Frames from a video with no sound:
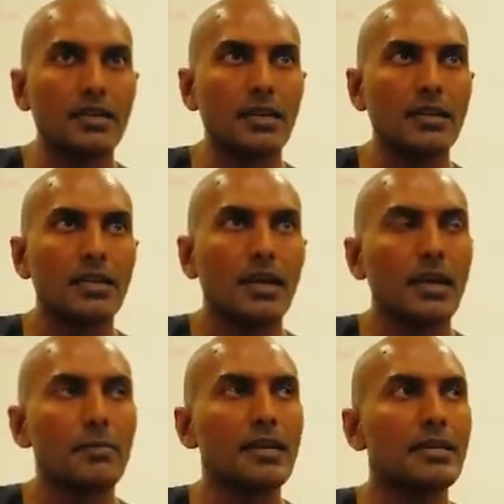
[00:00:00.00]
Right?
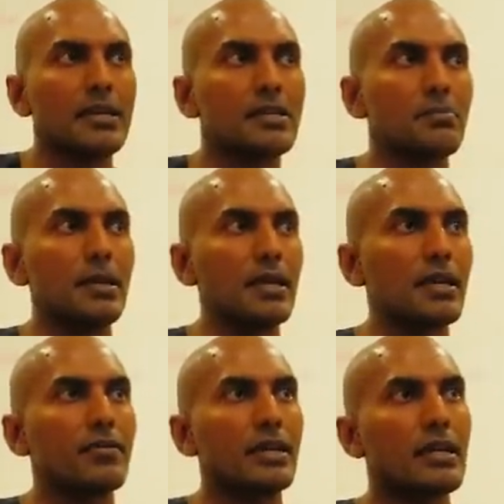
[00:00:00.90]
And meditation being
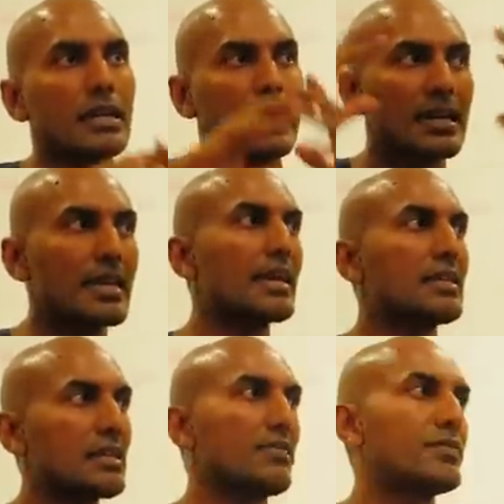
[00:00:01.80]
a very
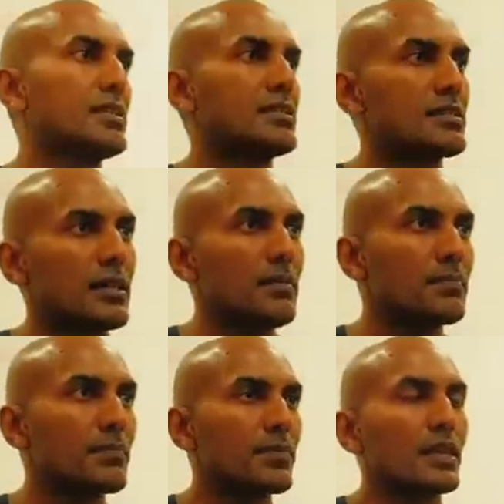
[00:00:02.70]
creative
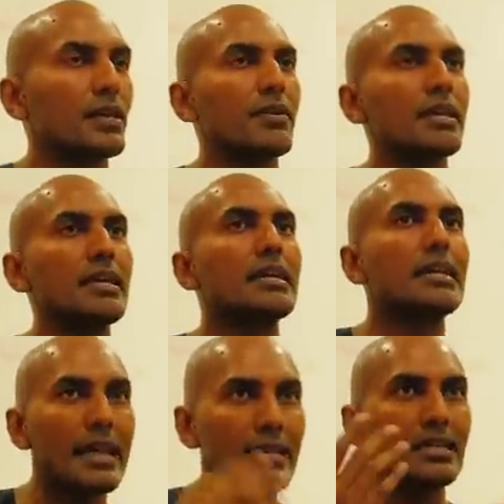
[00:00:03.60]
system, a very
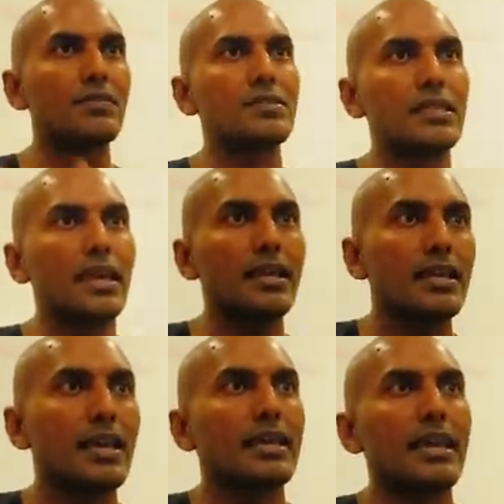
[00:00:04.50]
creative
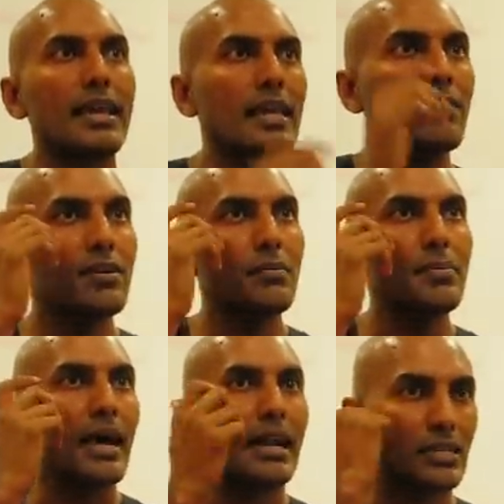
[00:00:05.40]
state, can never
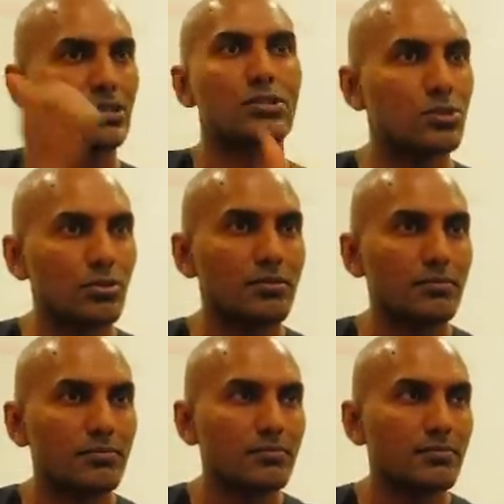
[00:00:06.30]
be understood.
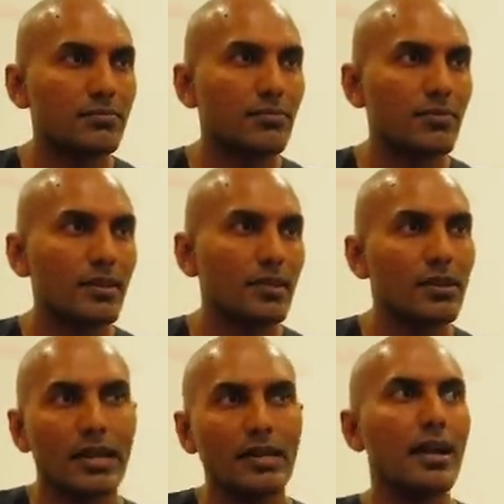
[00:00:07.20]
You
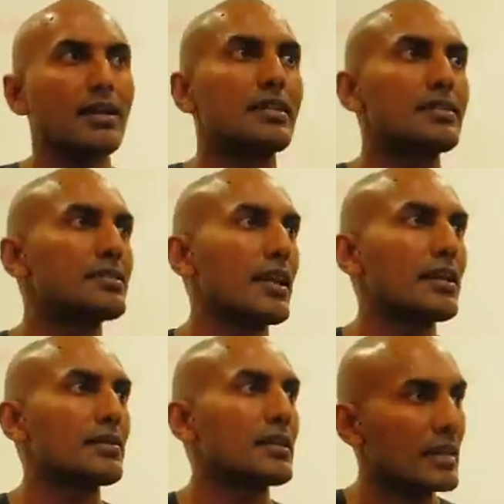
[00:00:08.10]
can never
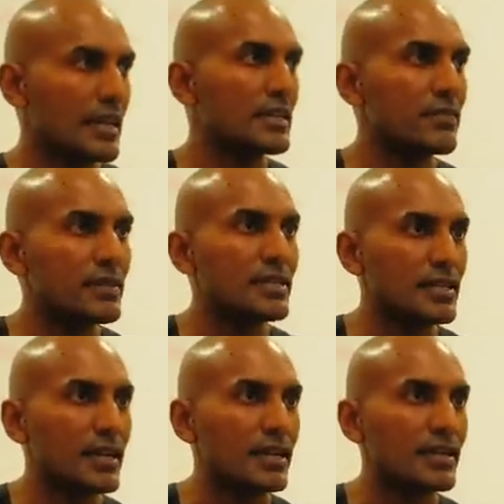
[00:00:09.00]
understand
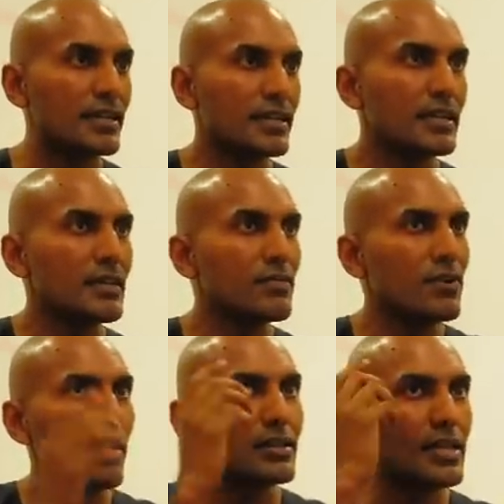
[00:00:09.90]
creativity, right? If
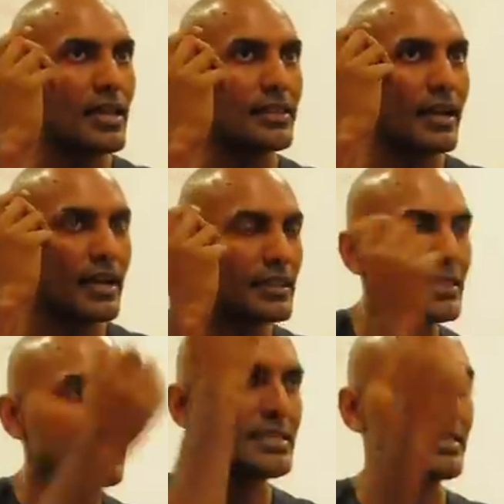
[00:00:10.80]
you say that
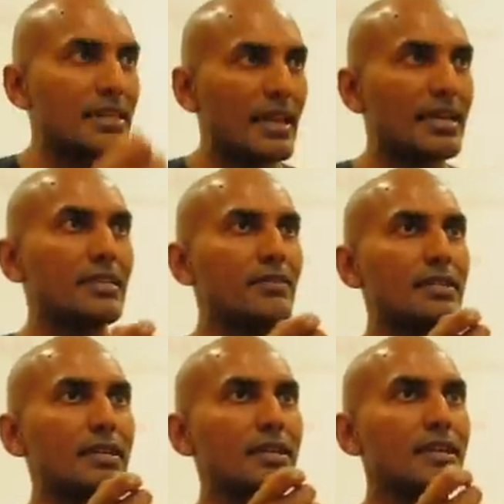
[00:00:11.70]
this is
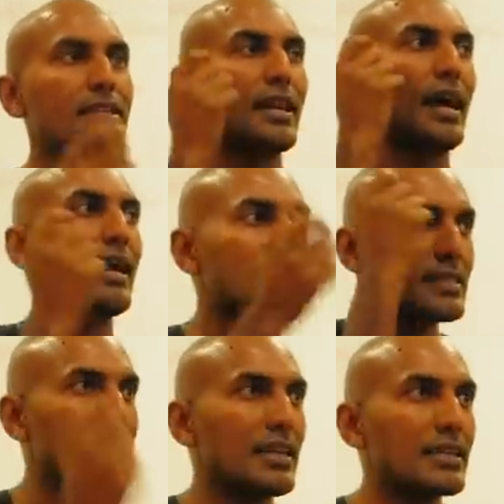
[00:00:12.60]
creativity, that I
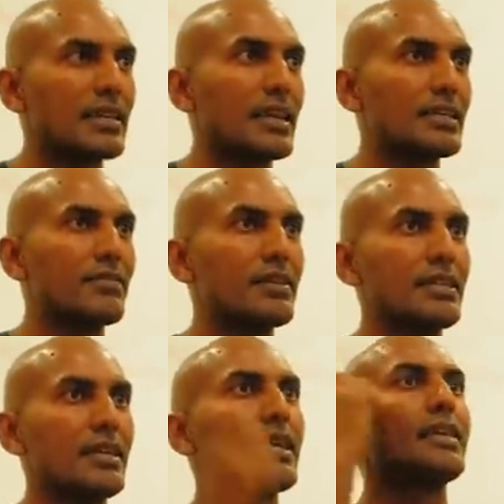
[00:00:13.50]
understand
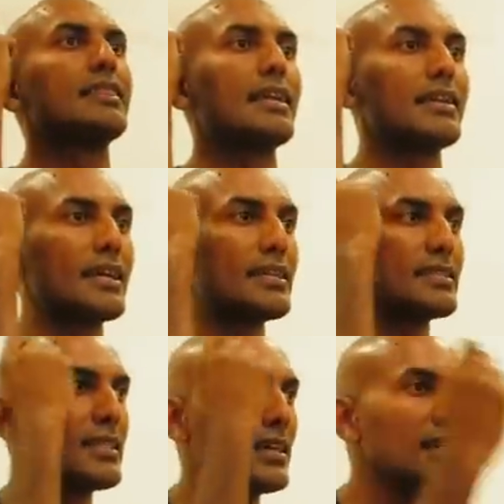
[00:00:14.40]
creativity, then that is
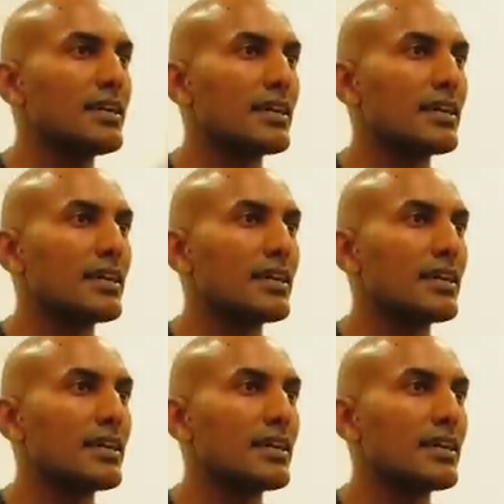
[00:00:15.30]
the